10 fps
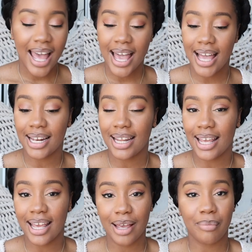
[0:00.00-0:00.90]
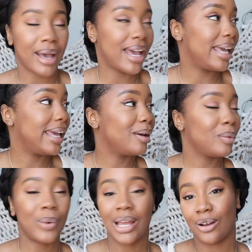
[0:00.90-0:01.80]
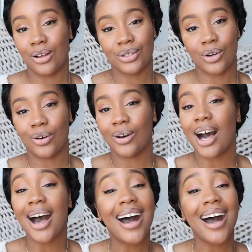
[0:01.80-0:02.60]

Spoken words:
and hit my weight loss goal.